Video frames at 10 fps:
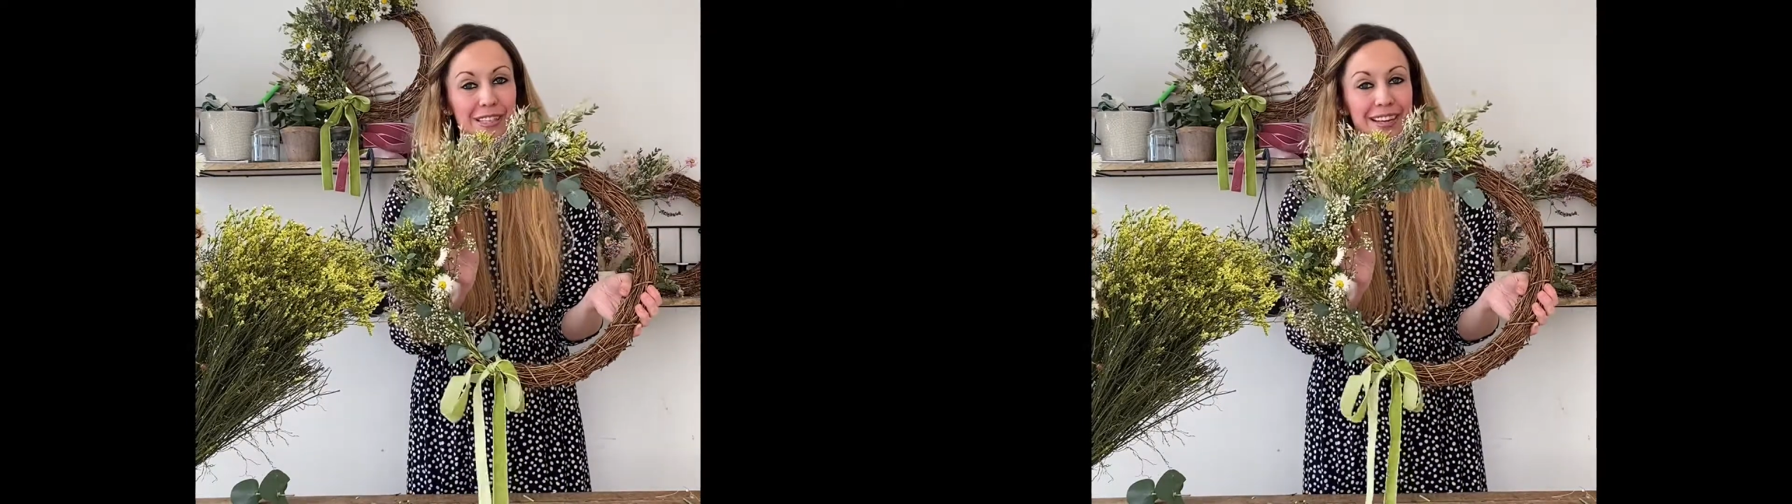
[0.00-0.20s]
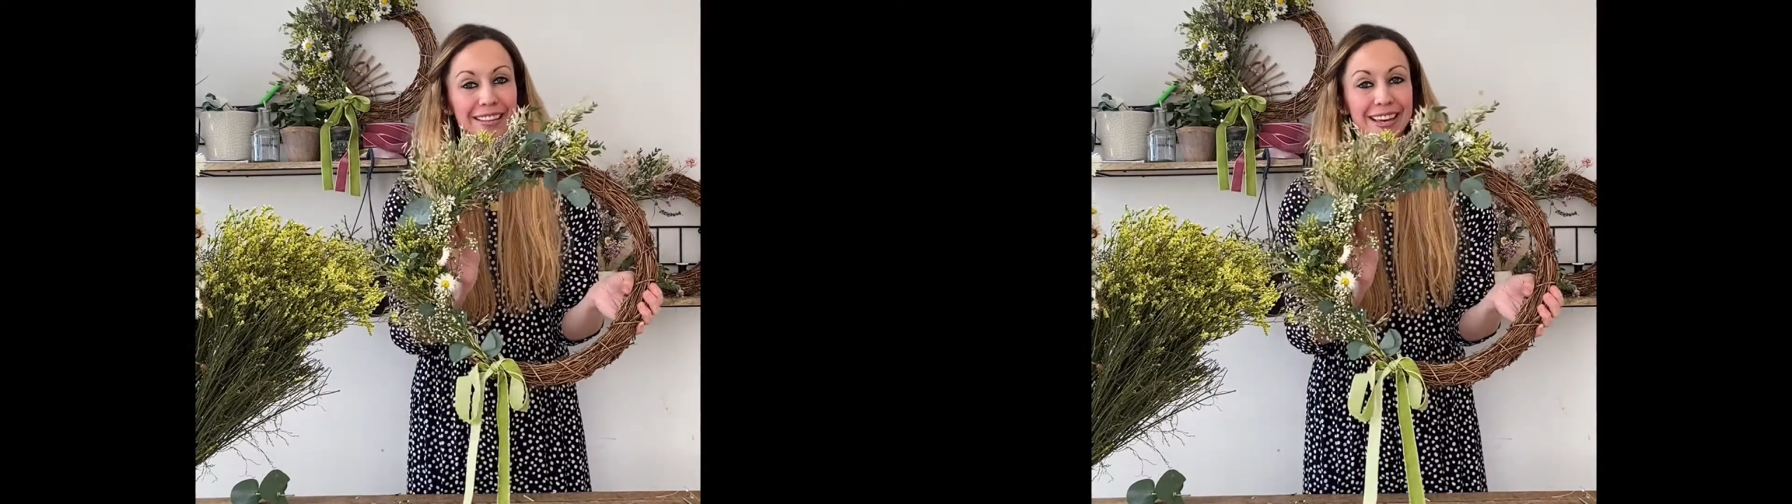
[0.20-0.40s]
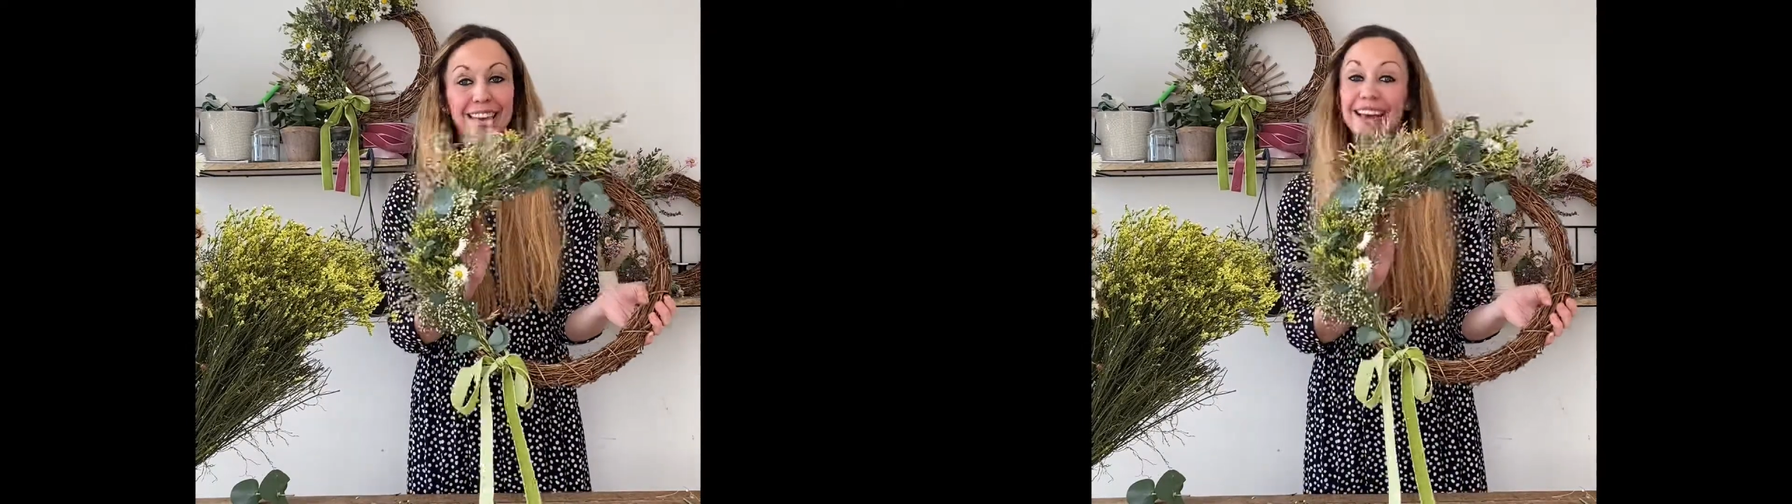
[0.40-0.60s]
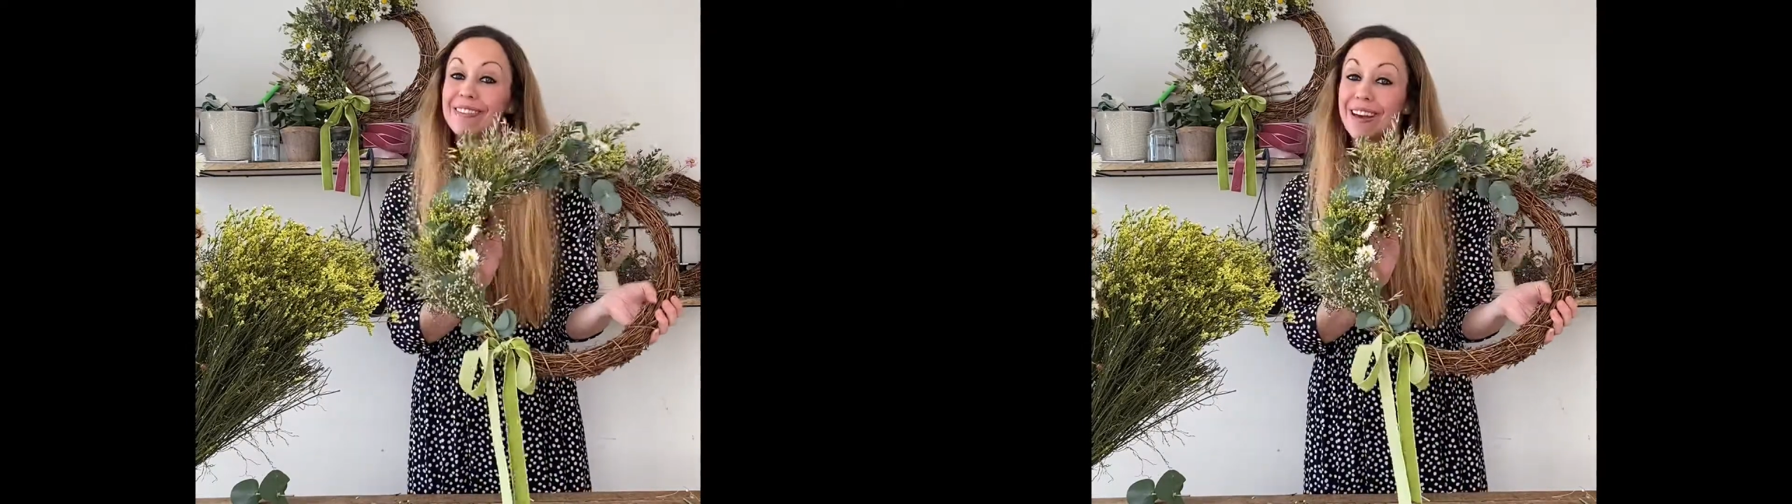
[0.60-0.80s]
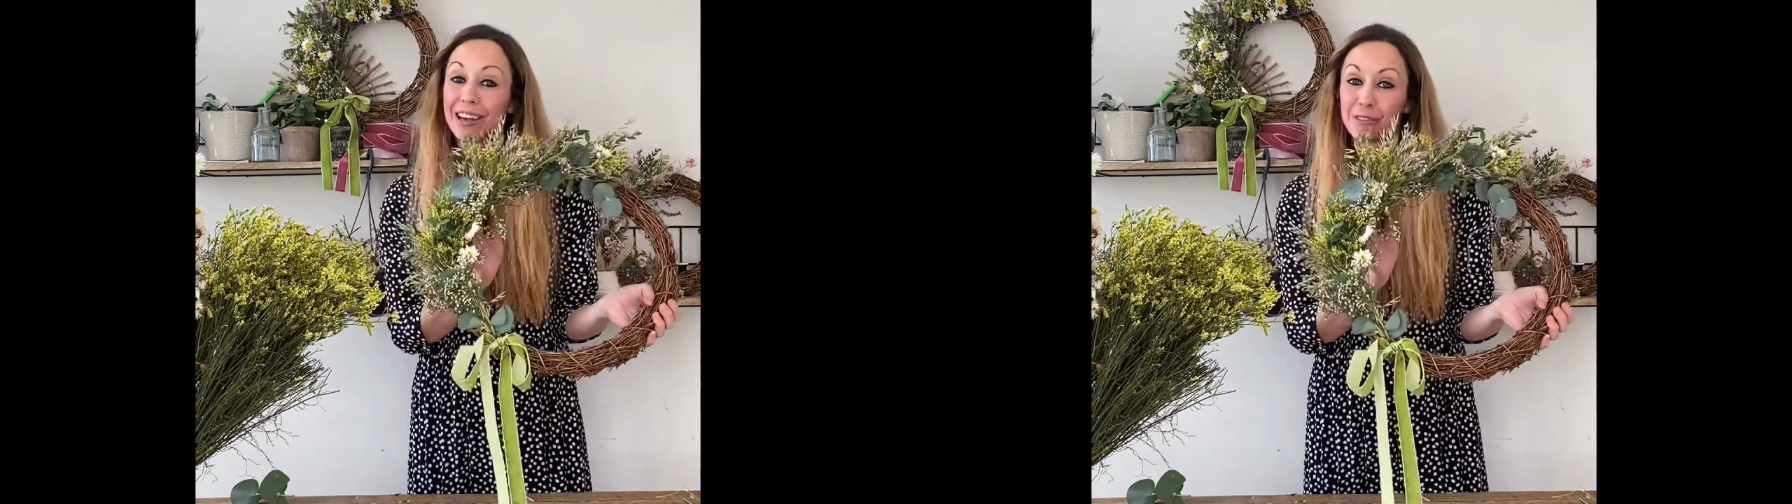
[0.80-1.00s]
look.
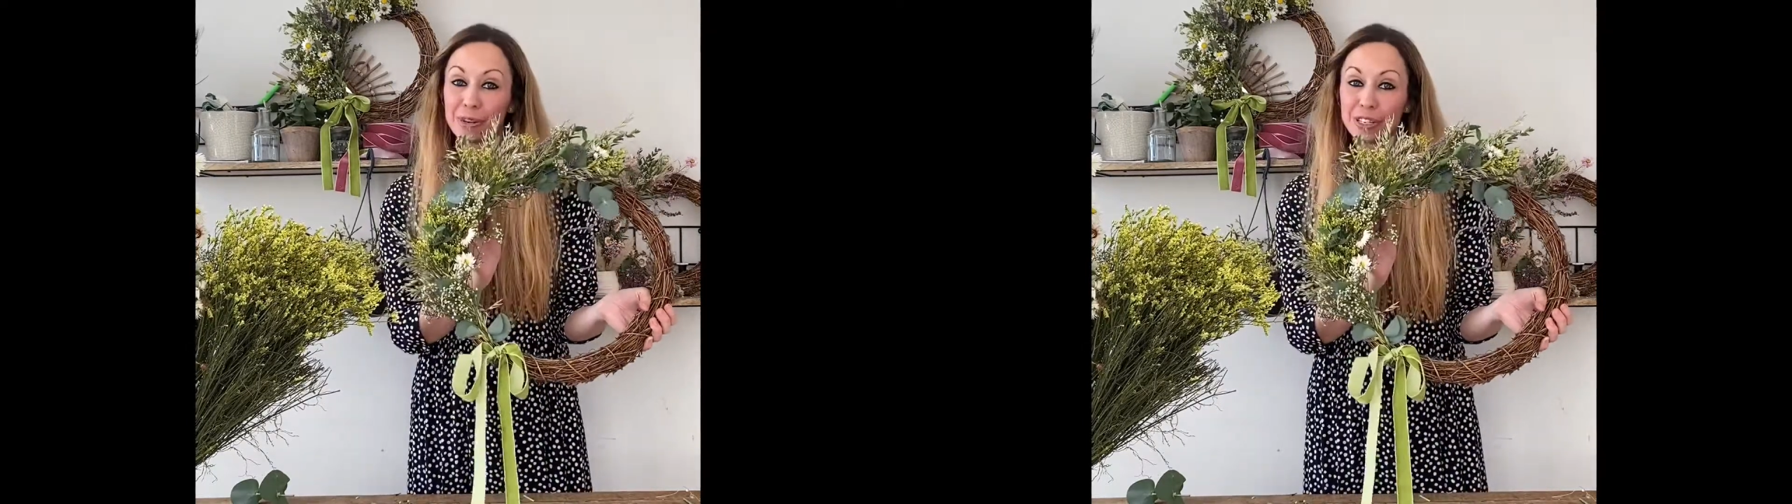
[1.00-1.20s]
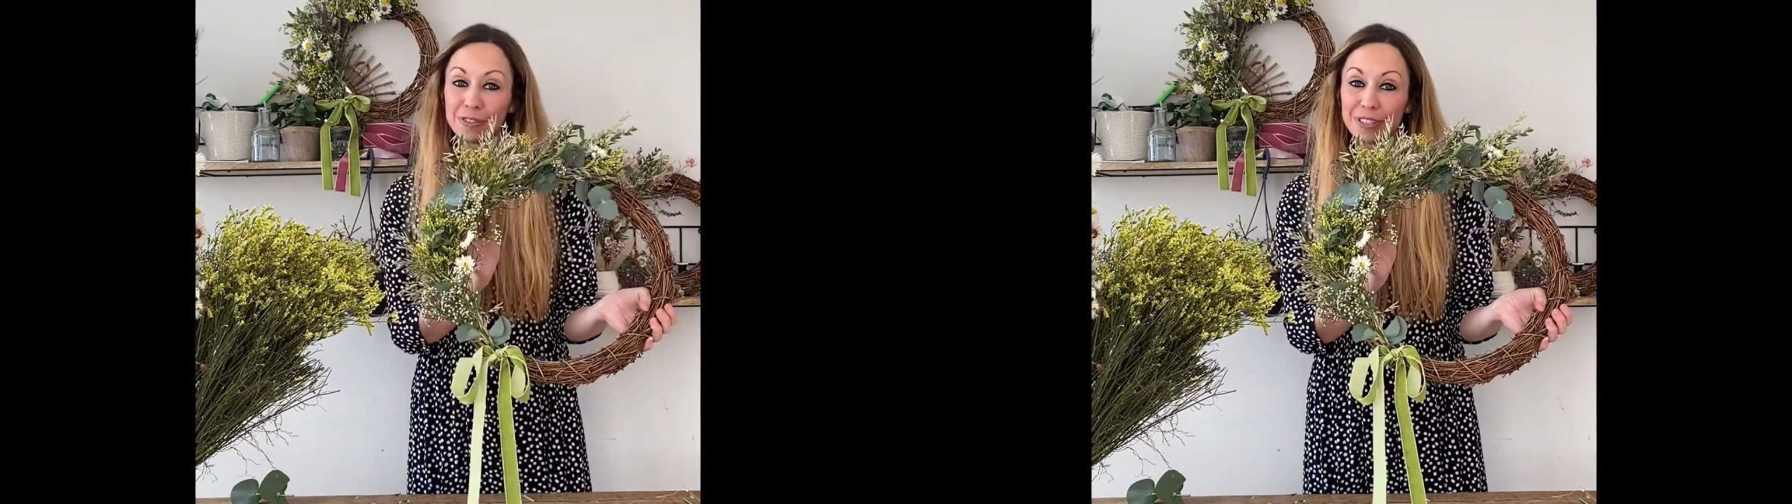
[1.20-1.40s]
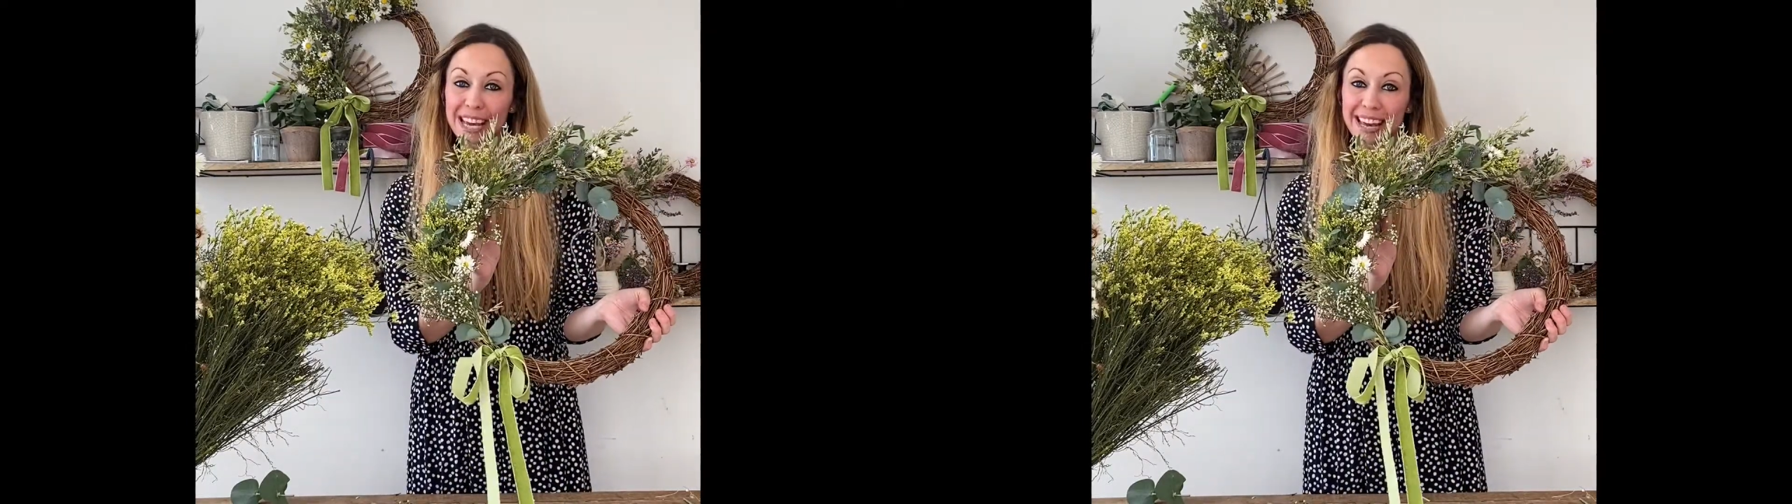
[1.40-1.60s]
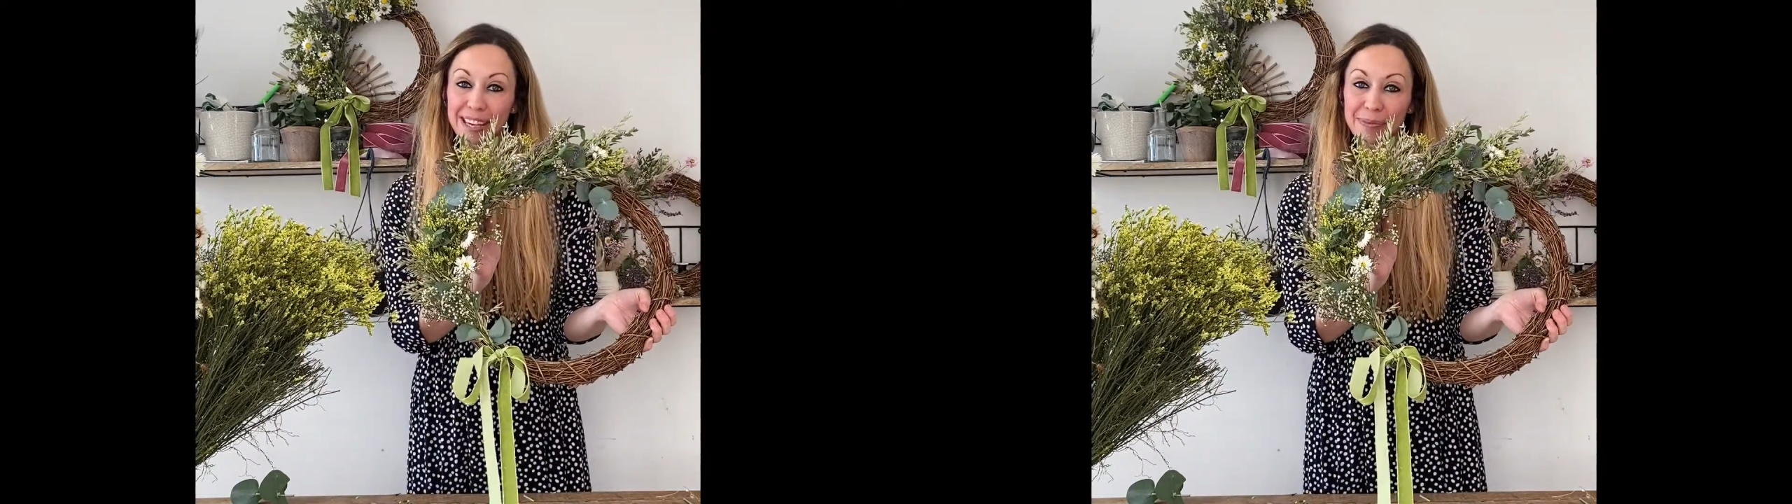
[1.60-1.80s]
Have a wonderful day.